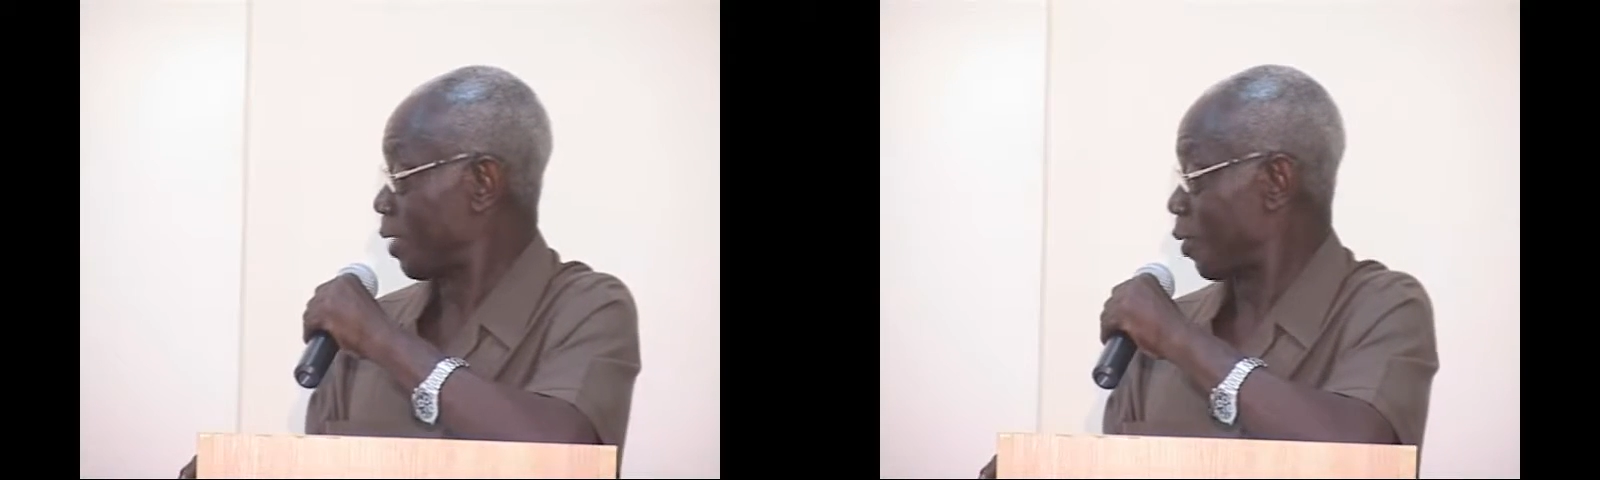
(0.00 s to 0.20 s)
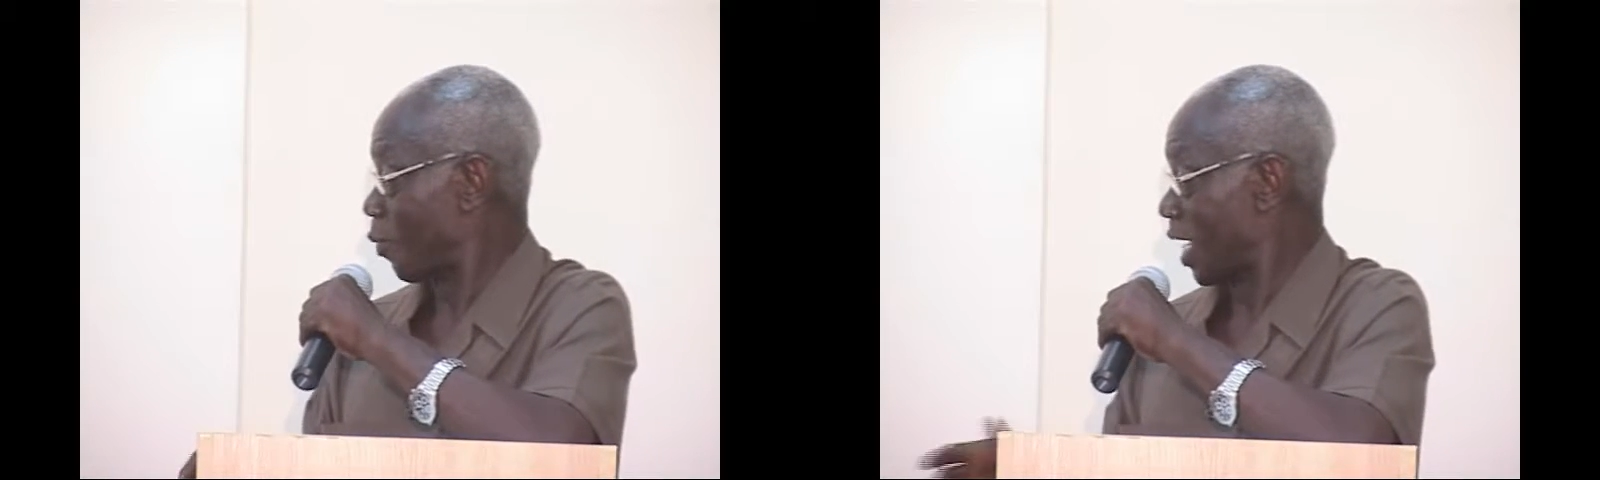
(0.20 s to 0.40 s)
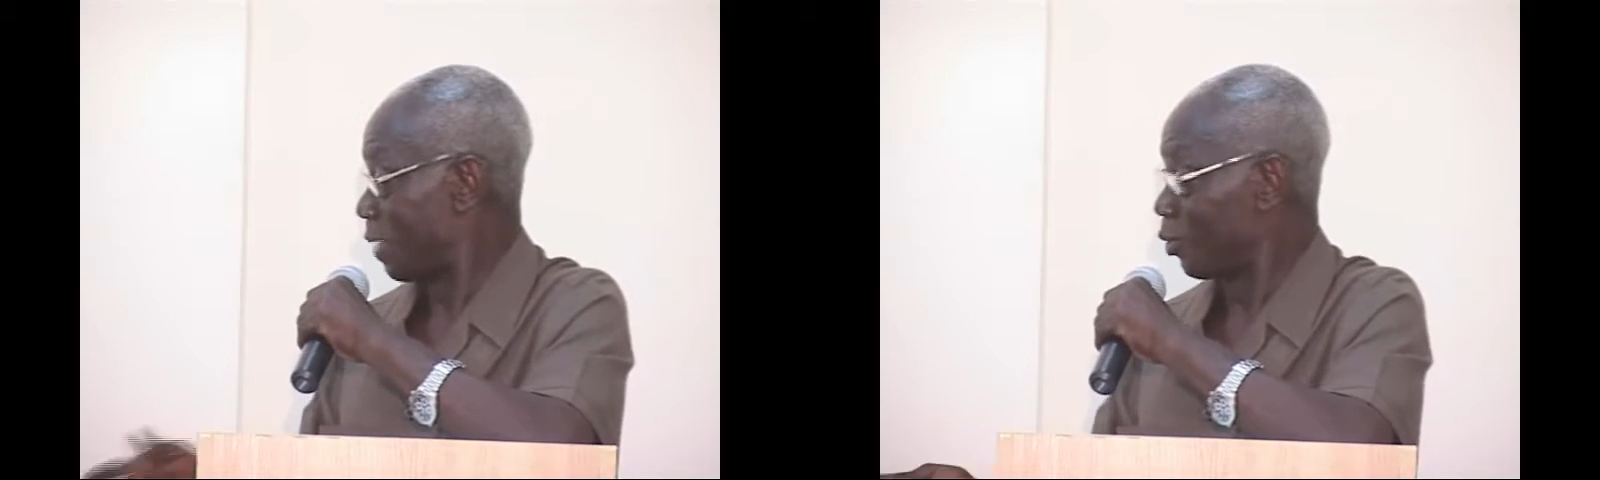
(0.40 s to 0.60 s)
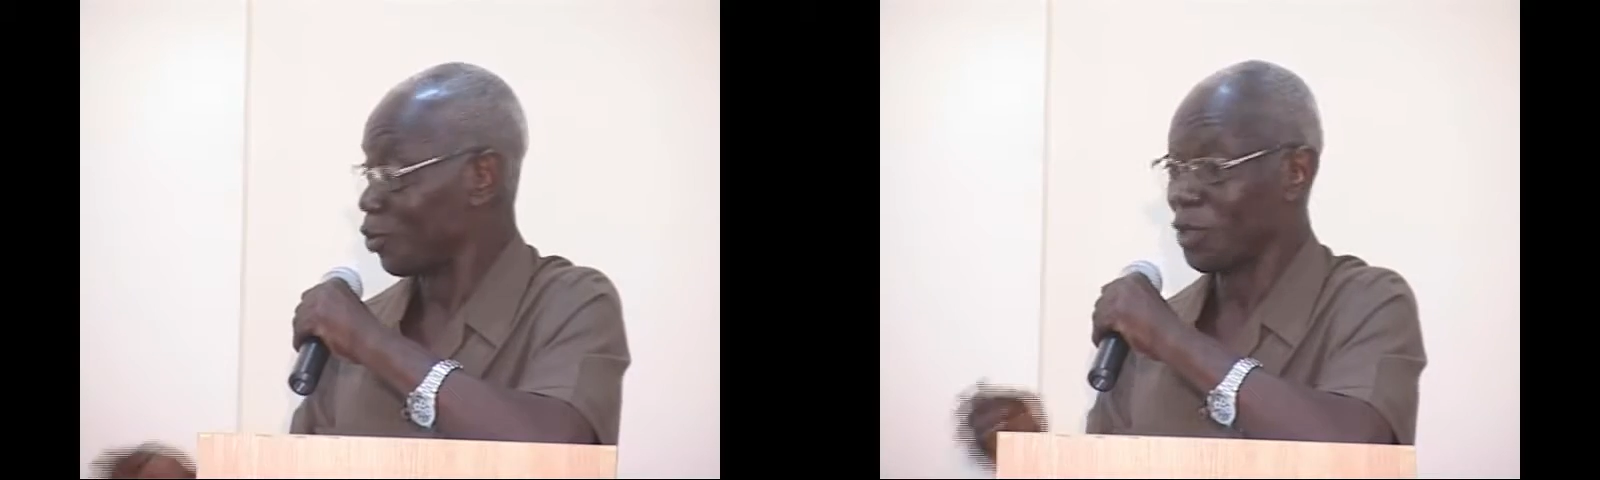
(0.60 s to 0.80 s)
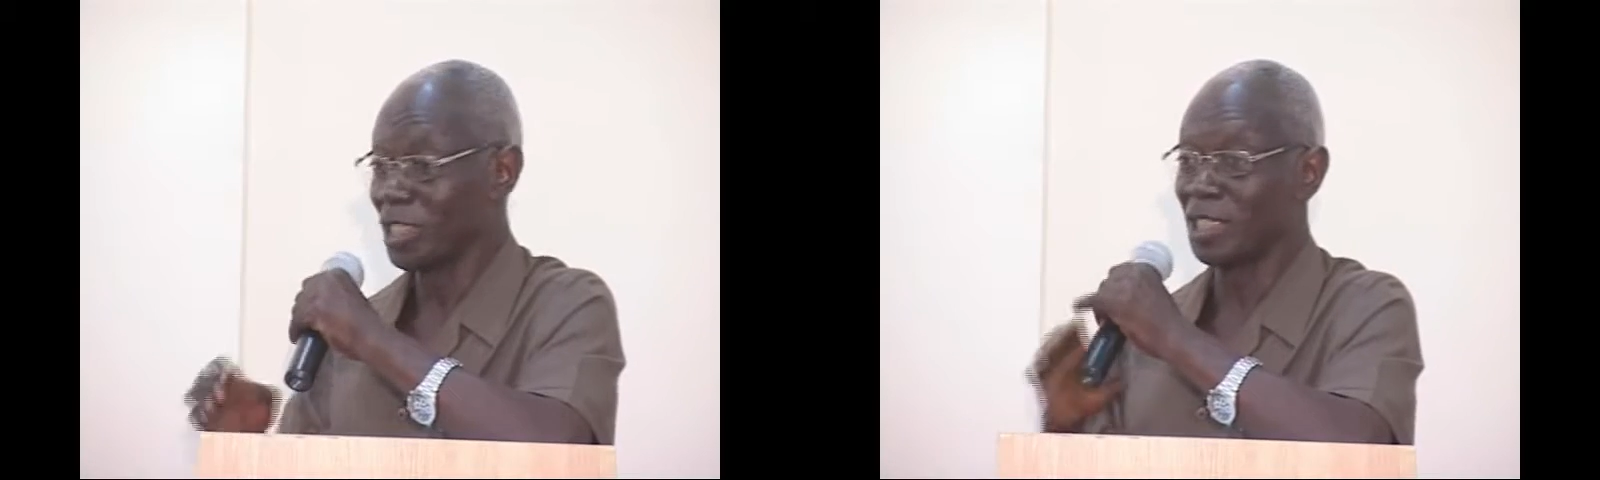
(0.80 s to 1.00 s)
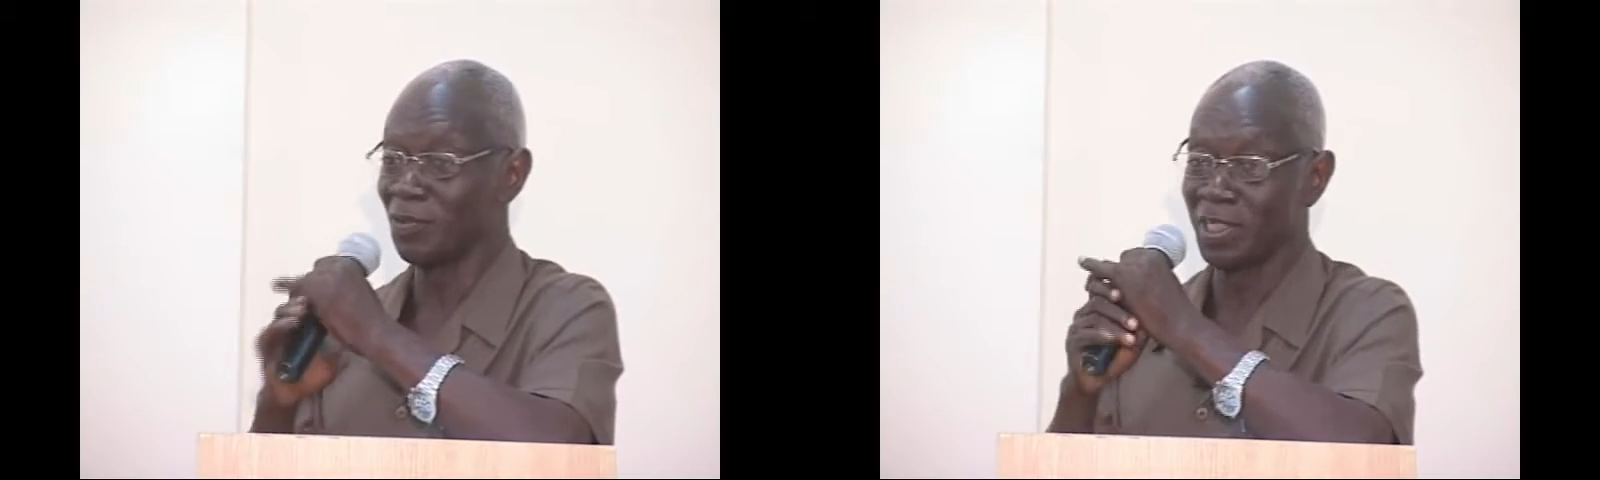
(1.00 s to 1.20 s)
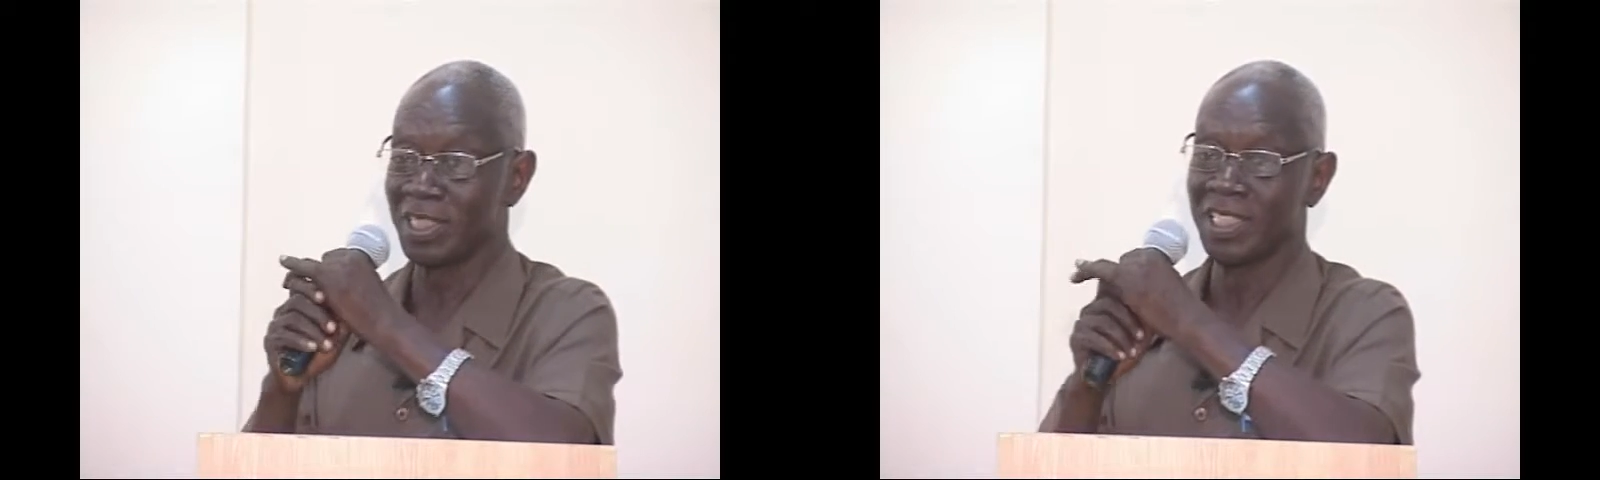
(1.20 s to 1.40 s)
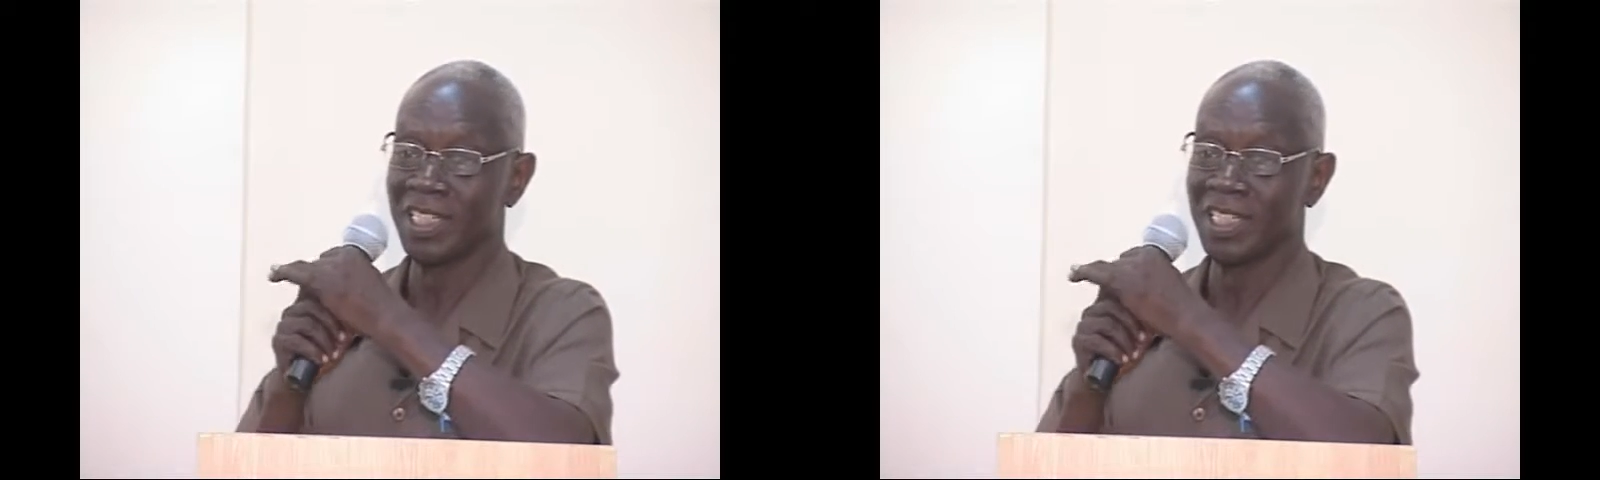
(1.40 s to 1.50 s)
we were able to achieve it,